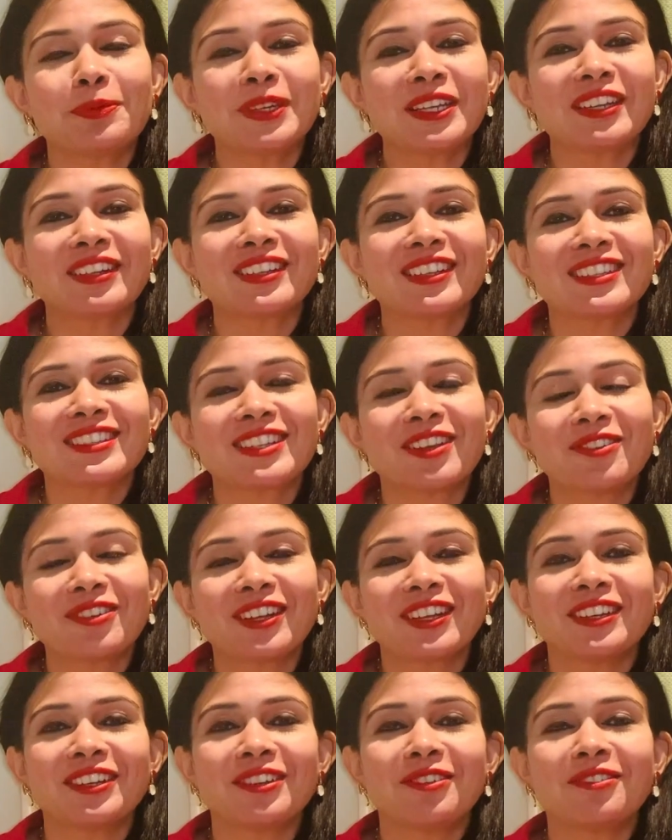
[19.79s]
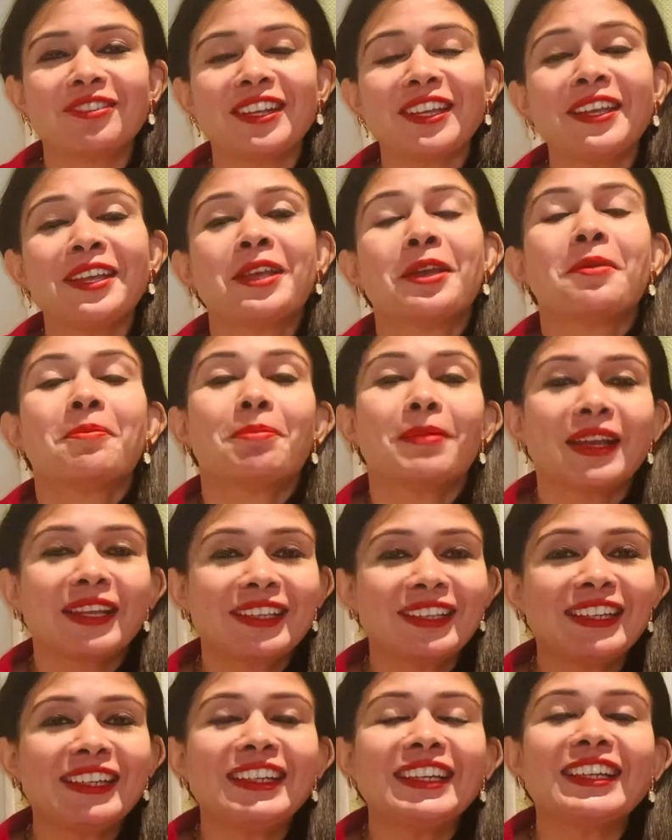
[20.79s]
Priyanka Saokar Navale. My
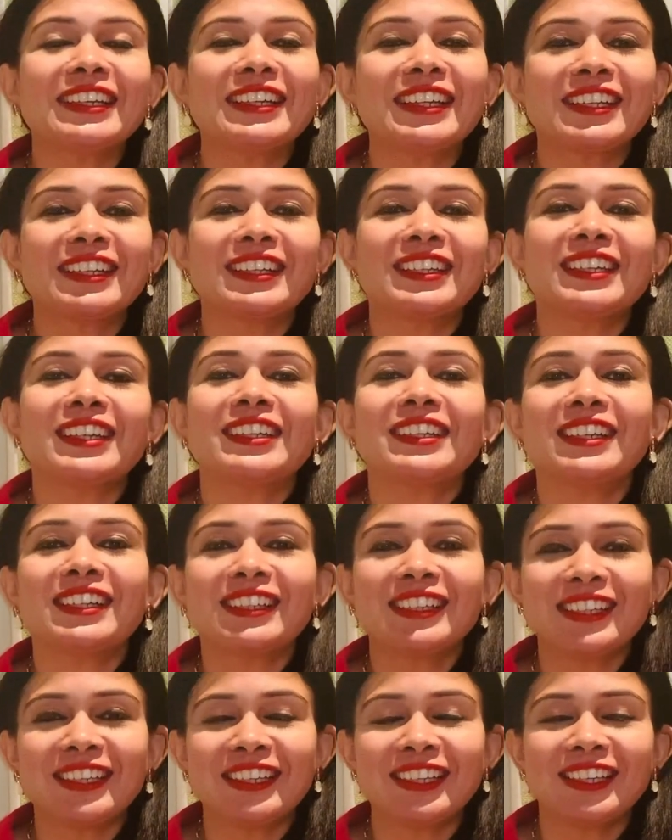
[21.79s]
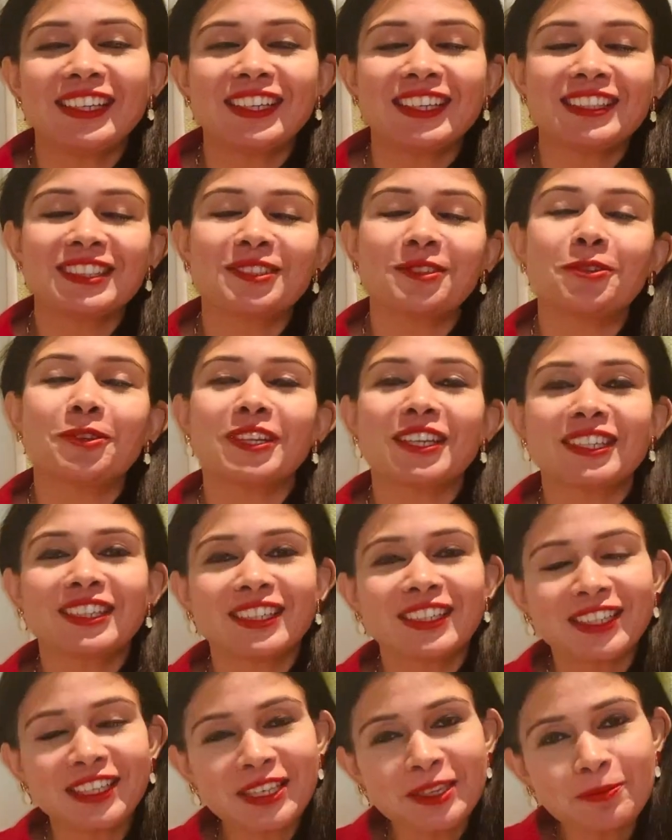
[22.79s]
clinic, Deccan Dental Clinic, is
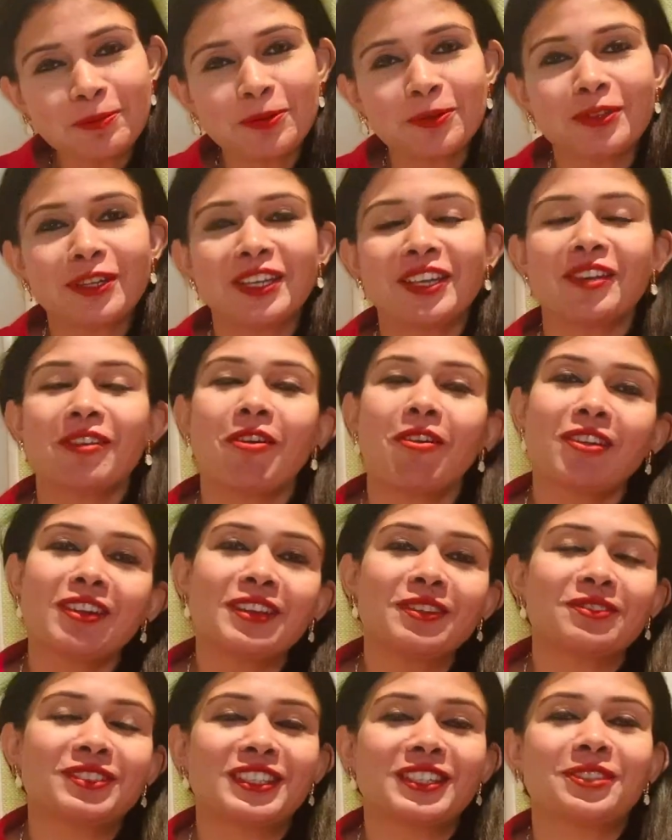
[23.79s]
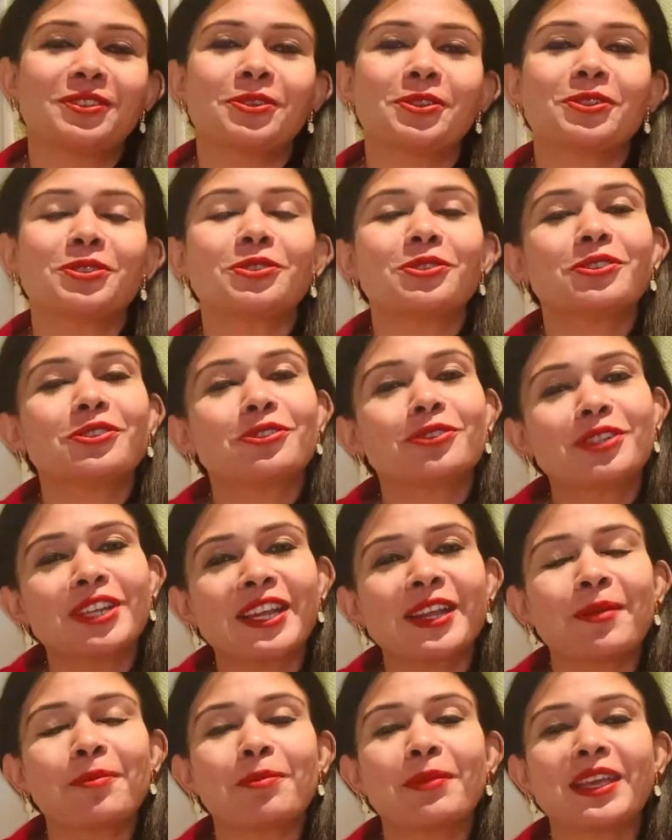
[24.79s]
located in Pune on FC Road. So
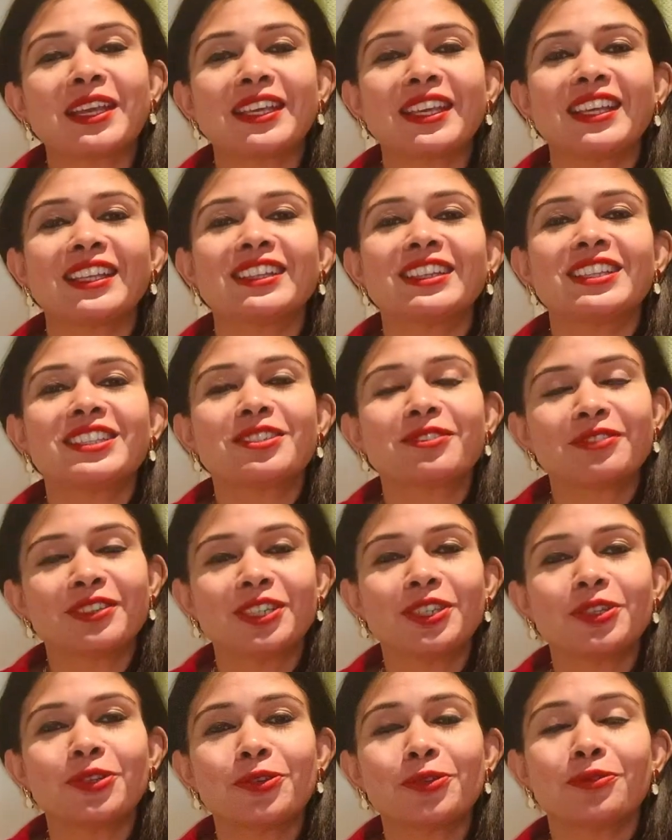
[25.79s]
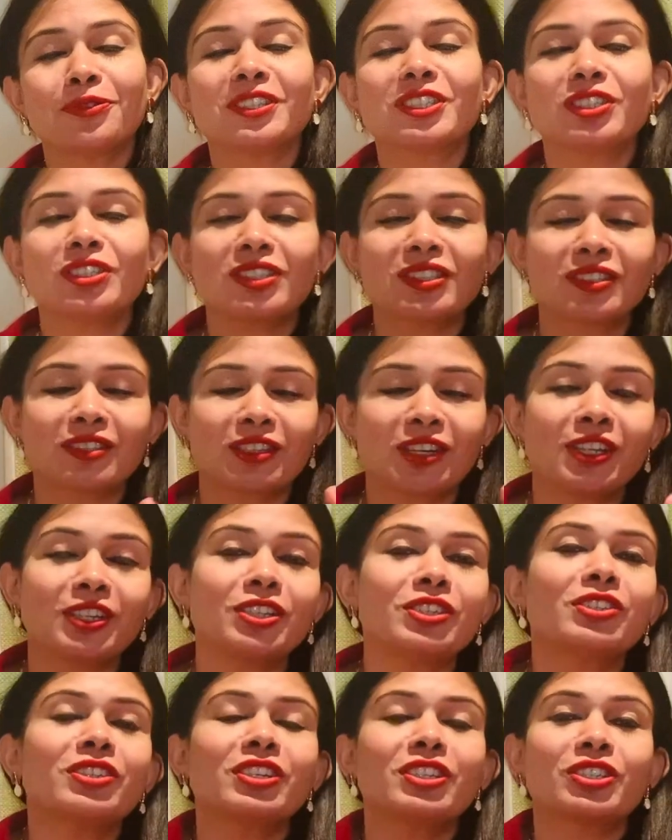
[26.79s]
today I am making this video, which is
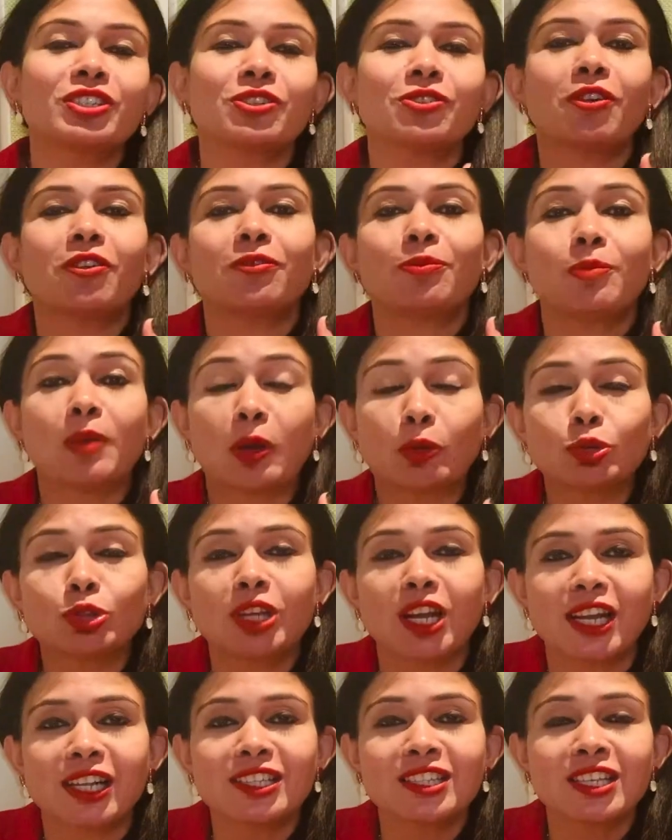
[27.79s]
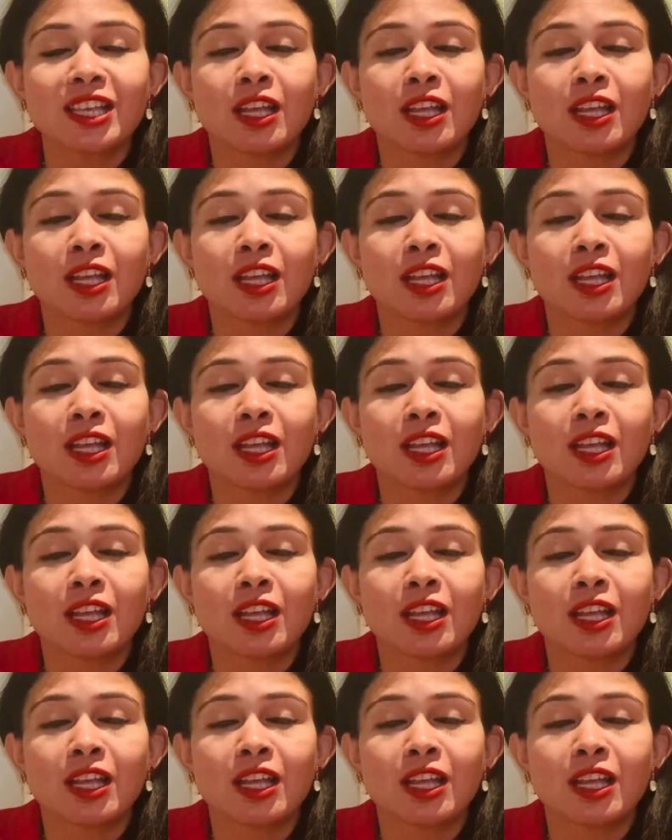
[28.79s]
continuation of mouthguards.